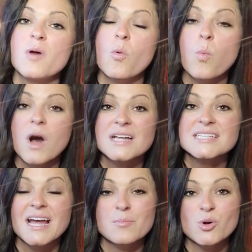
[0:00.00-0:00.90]
what
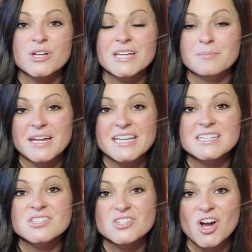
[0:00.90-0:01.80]
I put in my
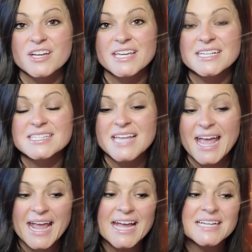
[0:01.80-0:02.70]
kids' stockings
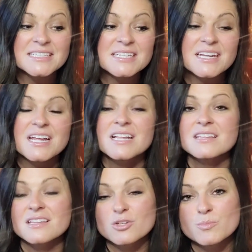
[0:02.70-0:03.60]
and
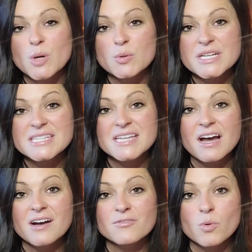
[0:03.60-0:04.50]
the little bonus
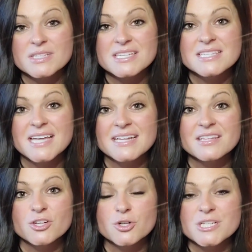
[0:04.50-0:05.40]
of what's inside
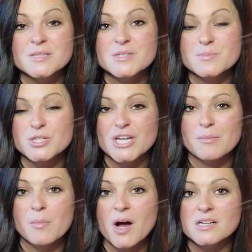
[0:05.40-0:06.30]
their Christmas
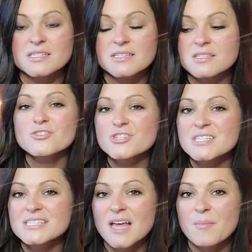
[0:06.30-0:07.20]
pajama boxes. So
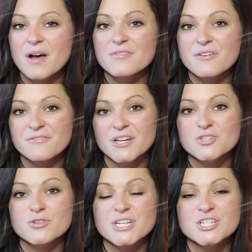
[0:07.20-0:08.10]
just some of the fun
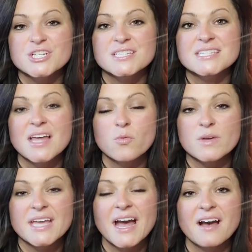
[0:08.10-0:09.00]
traditions that
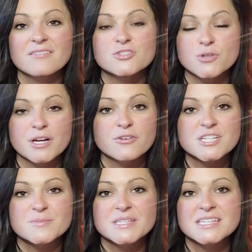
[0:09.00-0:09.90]
we have during
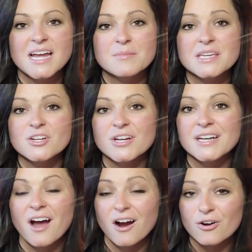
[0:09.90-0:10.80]
Christmas time here in
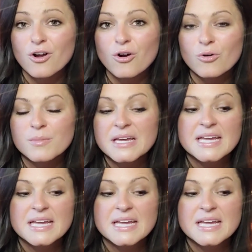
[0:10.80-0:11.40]
our home.